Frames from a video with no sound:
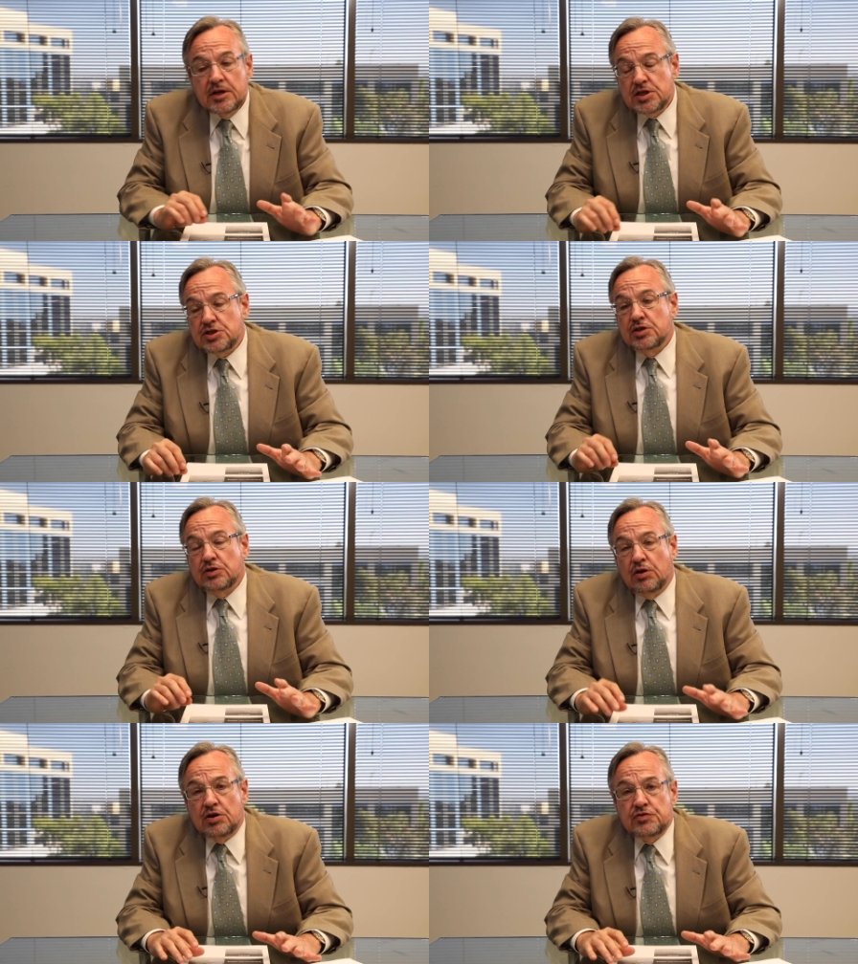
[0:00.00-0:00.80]
such a
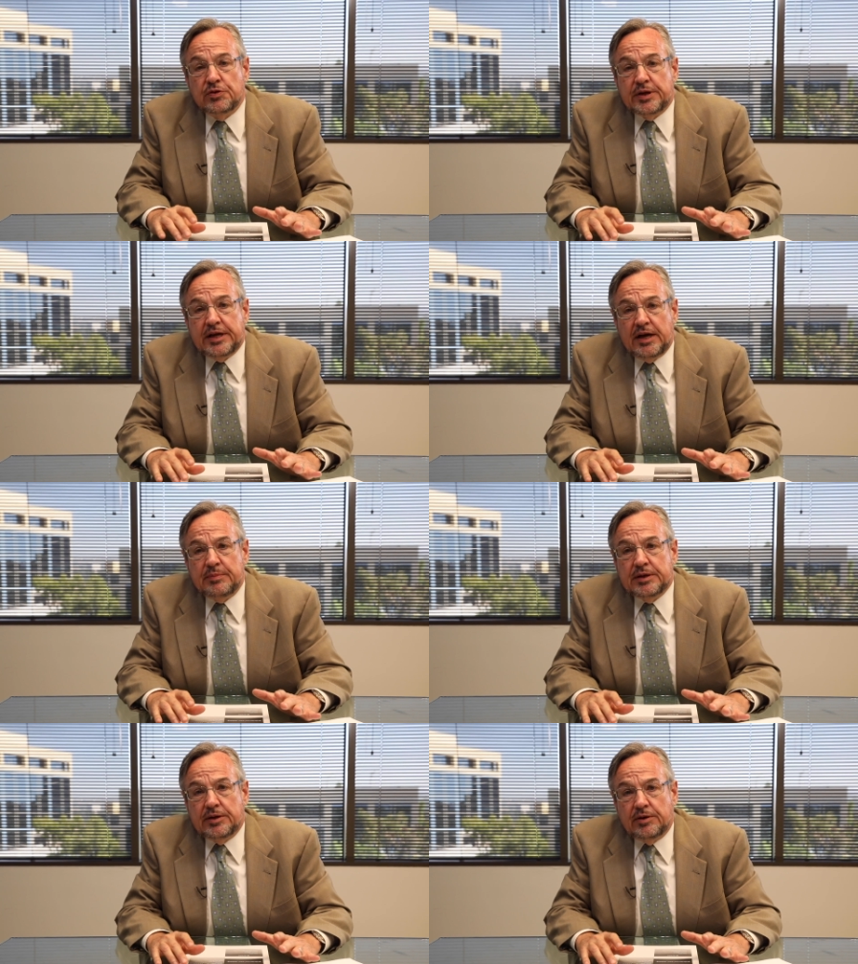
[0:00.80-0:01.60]
large
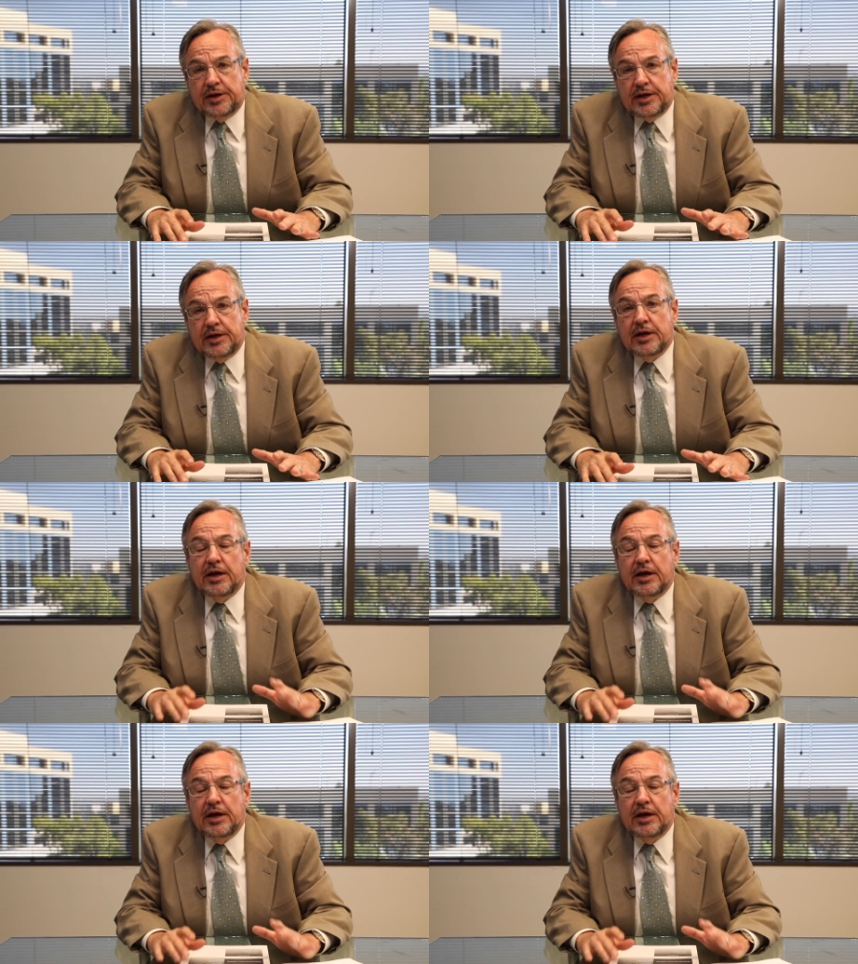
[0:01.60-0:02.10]
vocabulary,